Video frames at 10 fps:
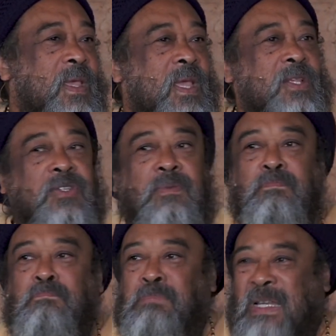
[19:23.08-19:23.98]
Each
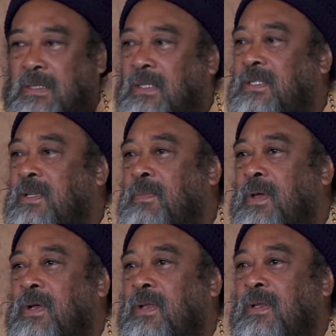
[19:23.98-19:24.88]
petal is a
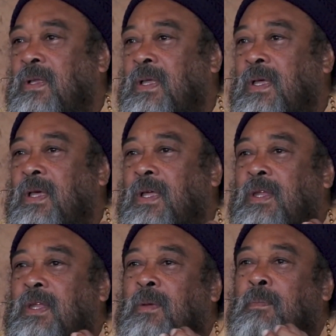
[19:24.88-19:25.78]
miracle.
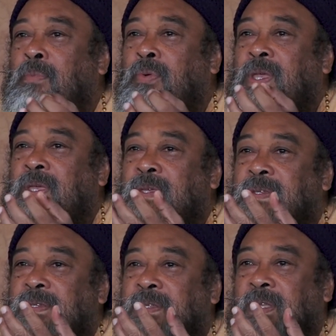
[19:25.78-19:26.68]
The
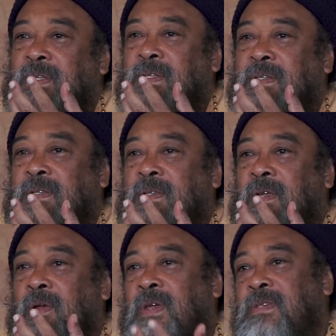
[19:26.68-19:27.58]
breeze that
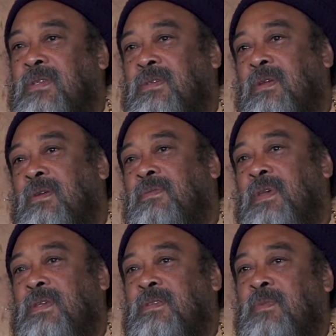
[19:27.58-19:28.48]
caresses your
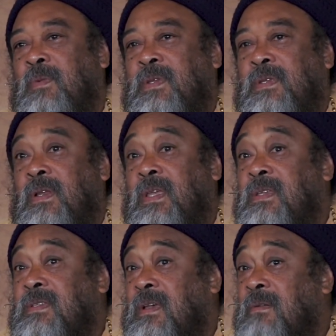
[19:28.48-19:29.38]
face momentarily
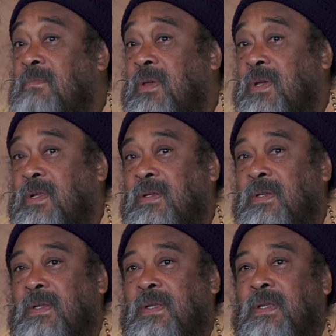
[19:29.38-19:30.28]
is a miracle.
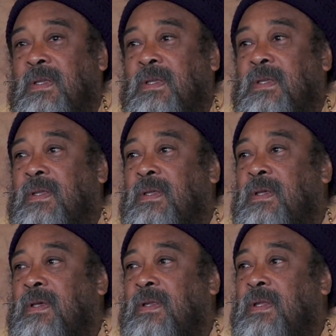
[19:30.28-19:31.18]

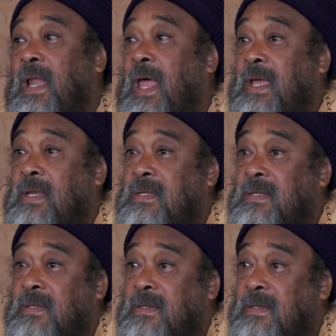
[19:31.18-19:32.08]
The light,